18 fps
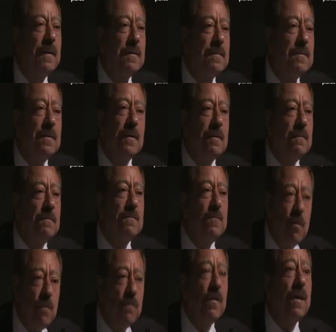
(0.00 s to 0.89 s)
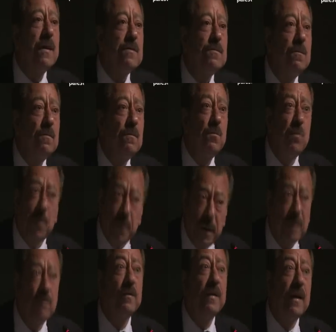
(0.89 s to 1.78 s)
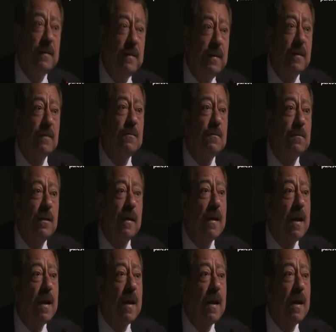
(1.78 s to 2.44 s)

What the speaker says: So no-fly zone would be a good idea to the